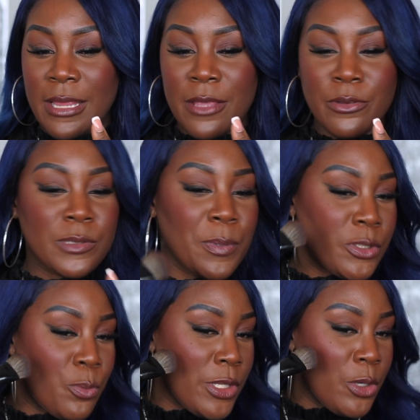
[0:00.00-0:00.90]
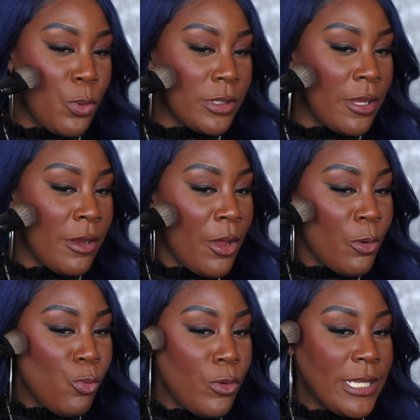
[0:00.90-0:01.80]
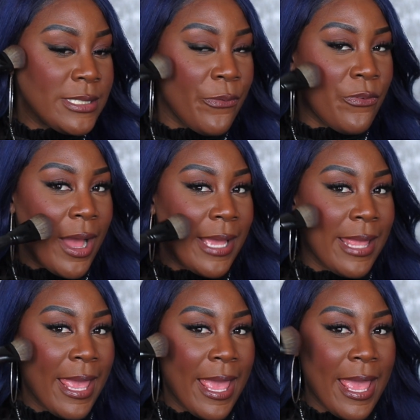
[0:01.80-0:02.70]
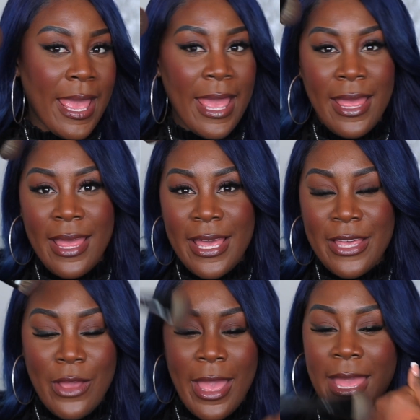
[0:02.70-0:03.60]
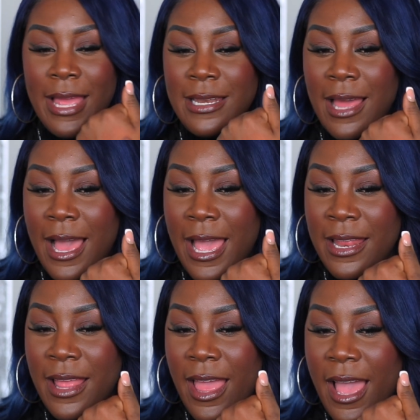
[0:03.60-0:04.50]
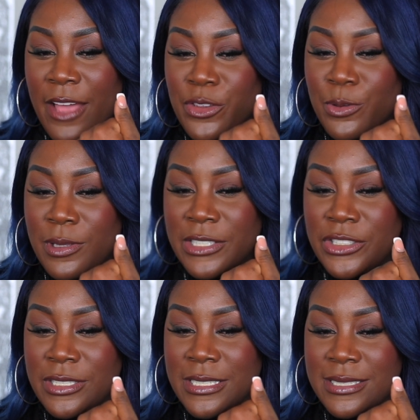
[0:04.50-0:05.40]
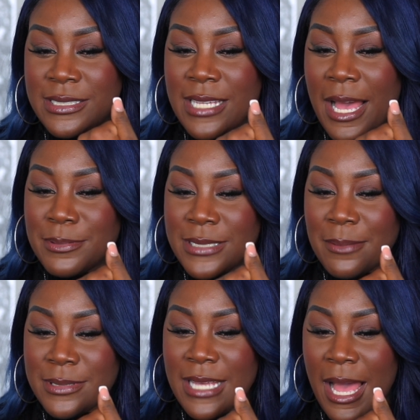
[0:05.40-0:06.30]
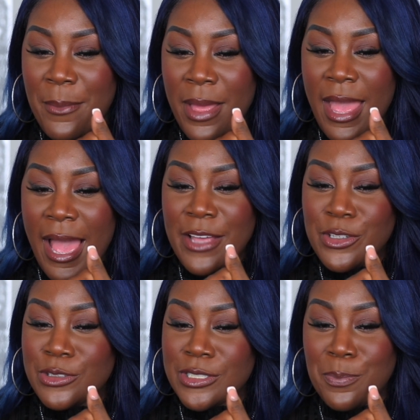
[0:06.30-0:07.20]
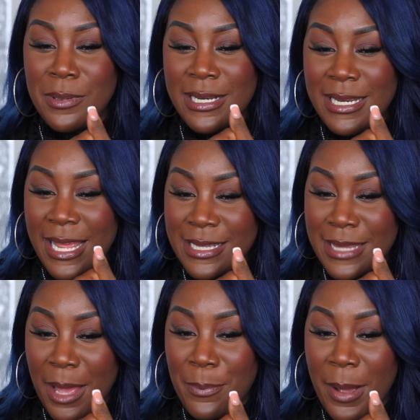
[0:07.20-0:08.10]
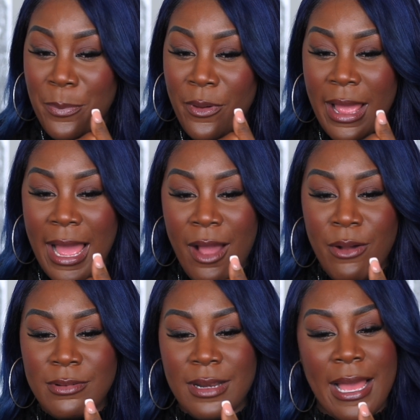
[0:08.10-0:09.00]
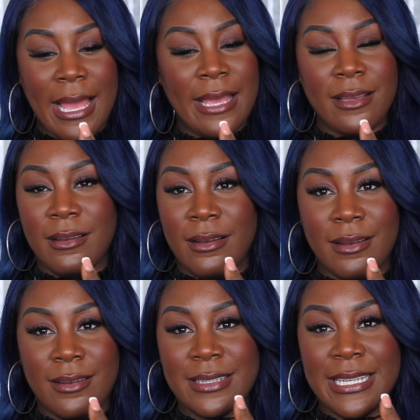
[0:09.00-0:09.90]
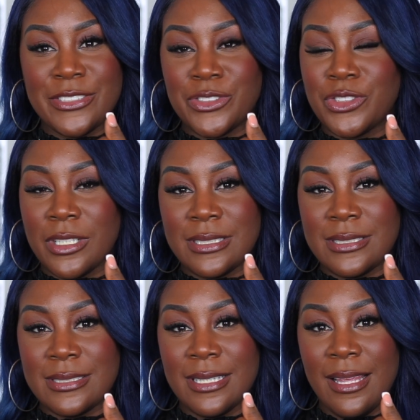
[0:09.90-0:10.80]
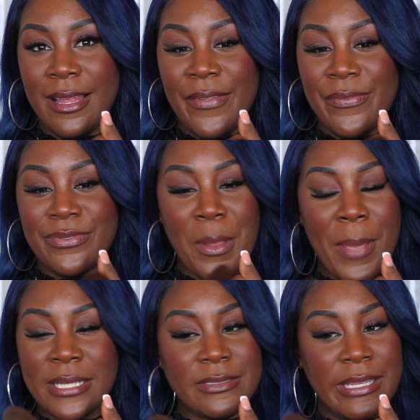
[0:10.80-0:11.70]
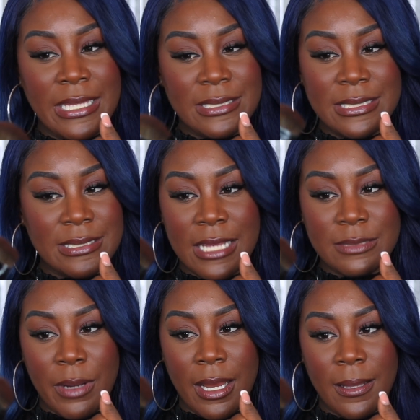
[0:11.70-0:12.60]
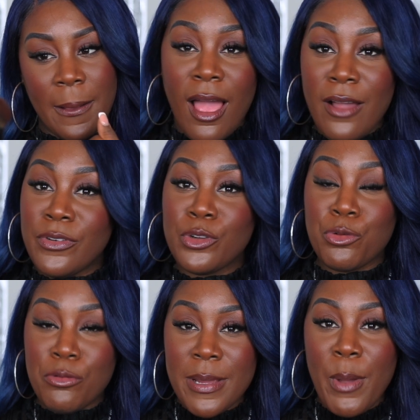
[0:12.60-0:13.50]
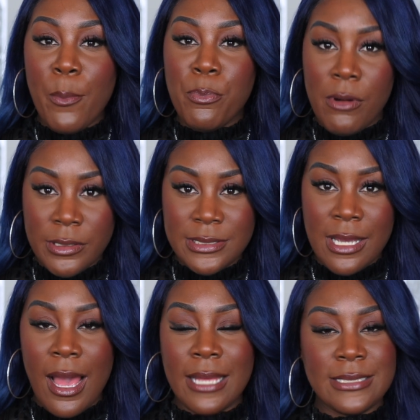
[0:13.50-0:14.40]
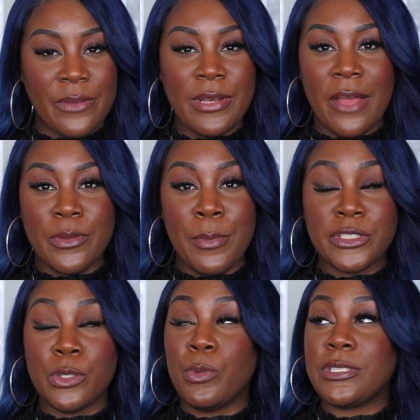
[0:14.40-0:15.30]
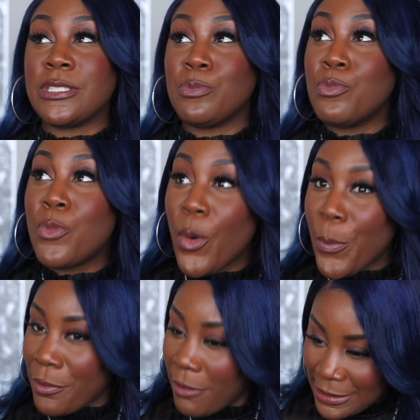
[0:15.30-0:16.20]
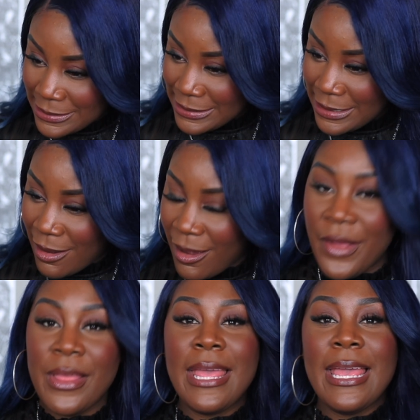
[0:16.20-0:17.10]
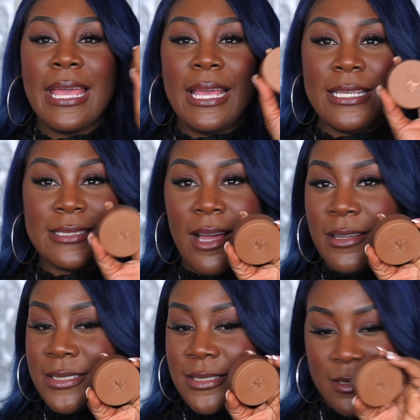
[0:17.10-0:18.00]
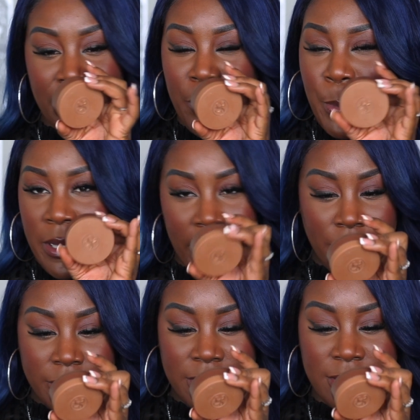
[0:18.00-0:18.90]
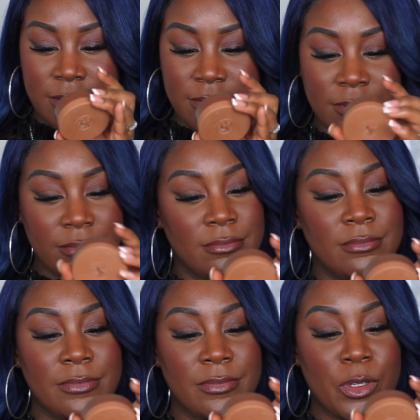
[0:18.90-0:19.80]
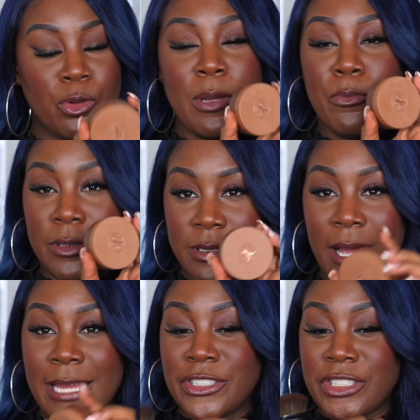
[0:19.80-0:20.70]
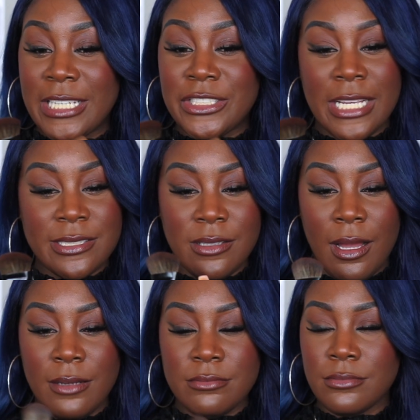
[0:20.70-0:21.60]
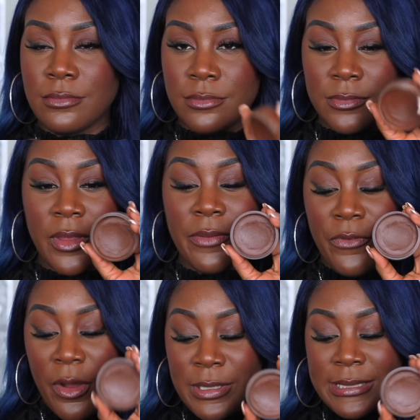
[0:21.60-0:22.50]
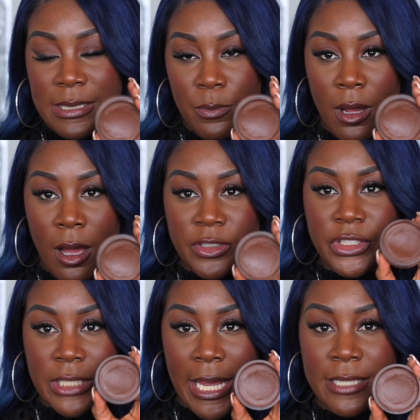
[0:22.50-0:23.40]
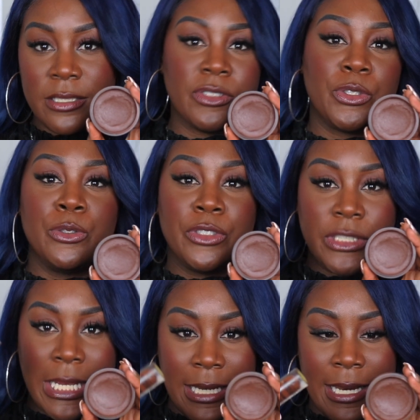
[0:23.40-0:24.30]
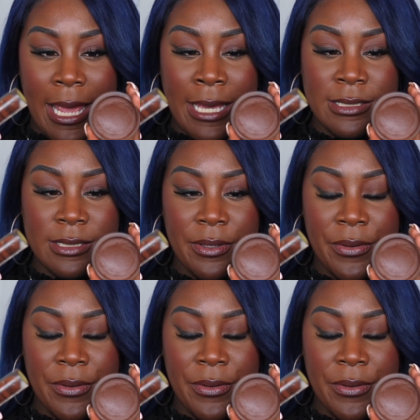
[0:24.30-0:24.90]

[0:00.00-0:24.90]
And then especially when you want to really define hair in your hairline, and you literally just tap, tap, tap, and you just blend that bad boy out, like, oh, it's just the best thing since sliced bread. The other cream bronzer I definitely have to mention, which is more pricier, is the Anastasia Beverly Hills cream bronzer in the shade Chestnut. Very similar shade to Shade and Laid.